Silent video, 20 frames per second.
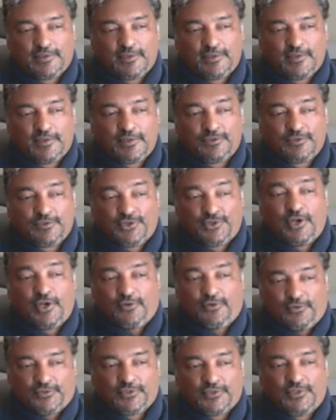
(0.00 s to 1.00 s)
the
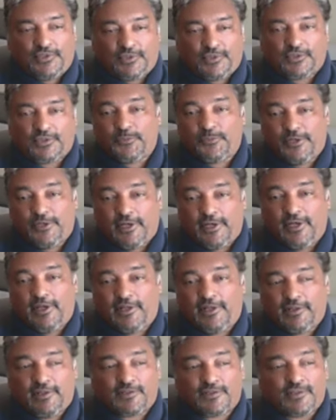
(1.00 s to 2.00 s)
show since it's been on.
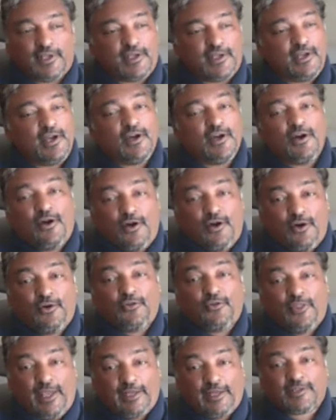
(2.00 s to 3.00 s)
They say, oh,
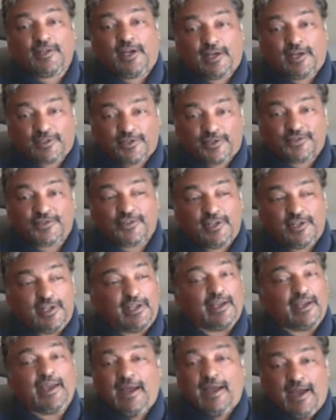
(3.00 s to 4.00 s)
that Dr.
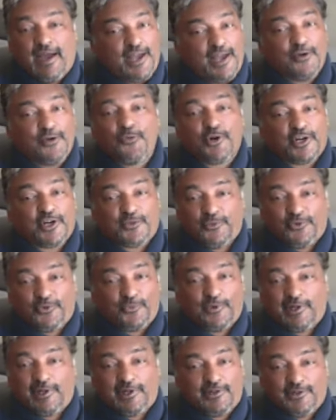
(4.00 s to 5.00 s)
Singh, I work with
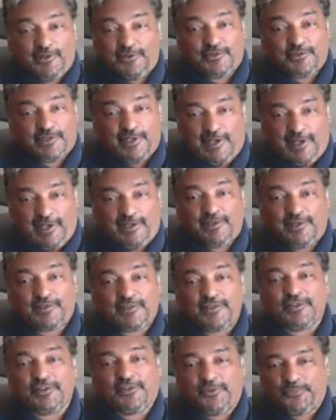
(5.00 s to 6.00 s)
one of those guys,
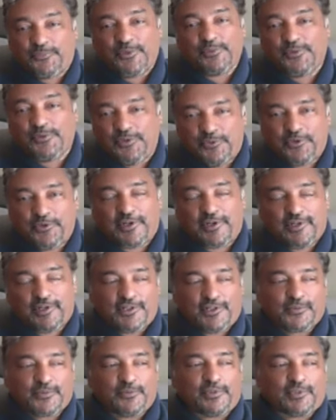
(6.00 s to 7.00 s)
people who work in
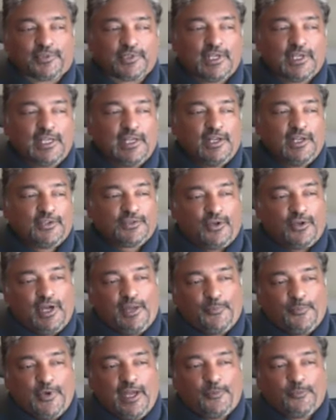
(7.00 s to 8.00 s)
hospital. So
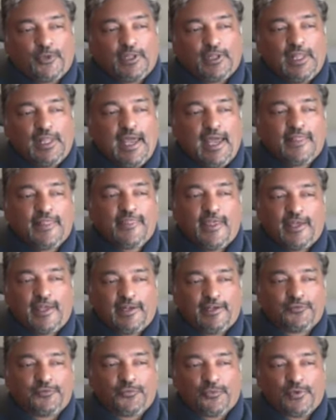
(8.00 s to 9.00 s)
I'm glad that
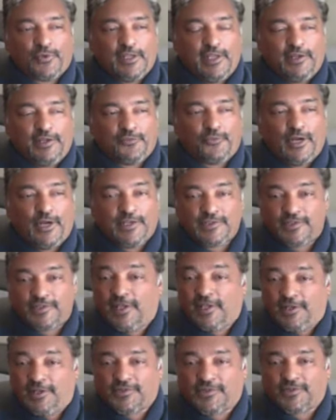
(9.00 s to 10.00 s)
it
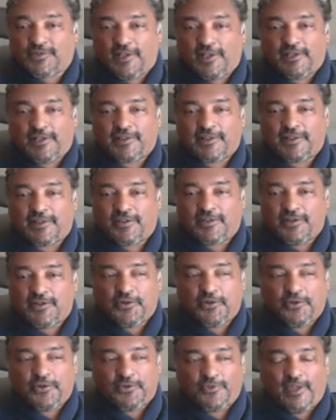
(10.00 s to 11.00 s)
resonates, that,
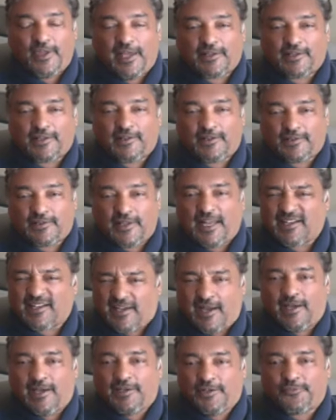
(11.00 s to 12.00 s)
that
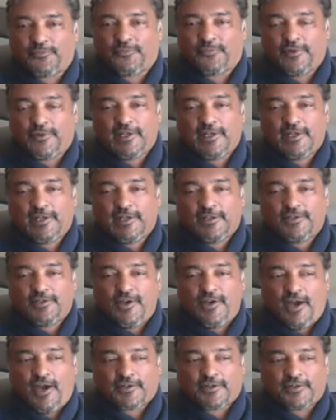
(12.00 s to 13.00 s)
kind of
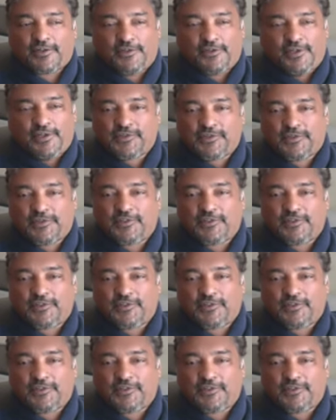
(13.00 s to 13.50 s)
doctor is